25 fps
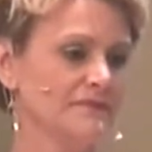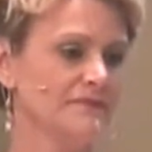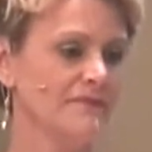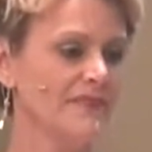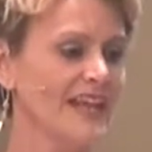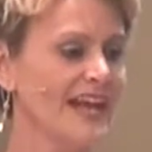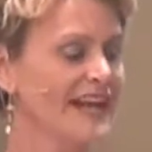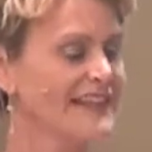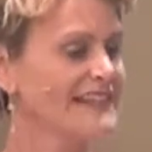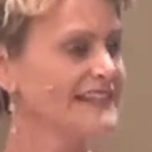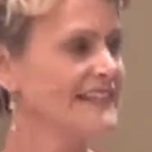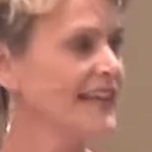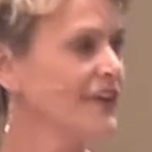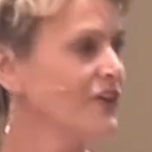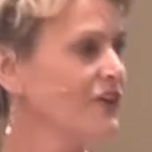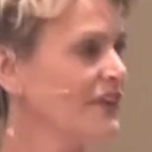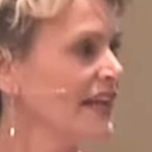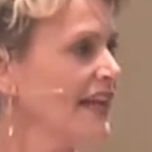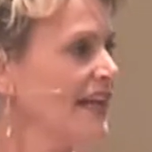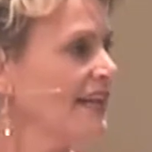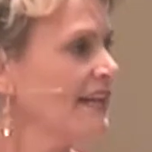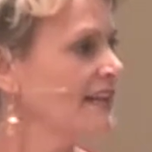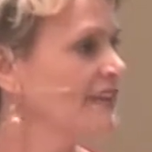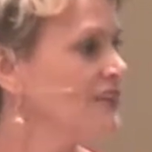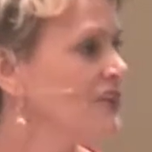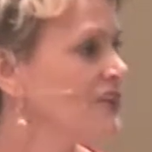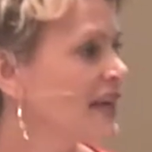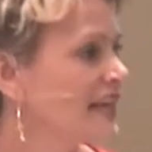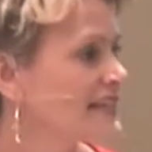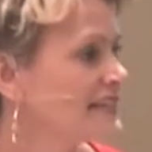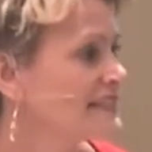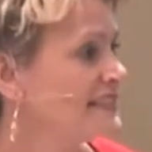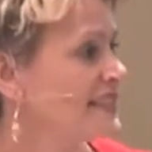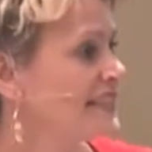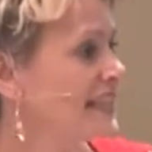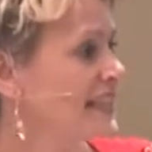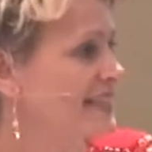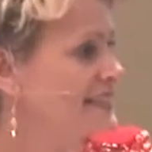I say, okay, you guys,
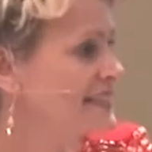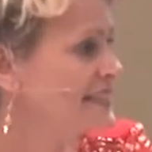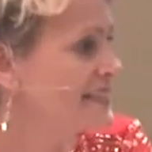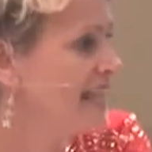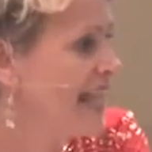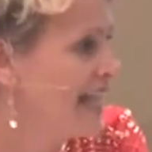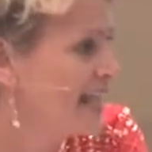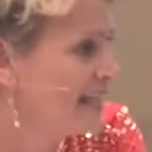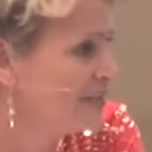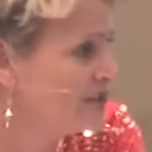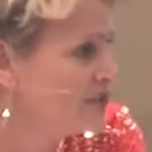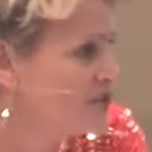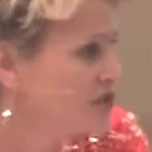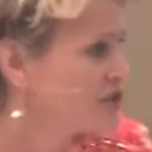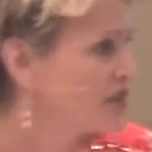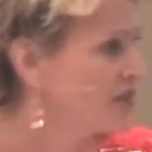today's text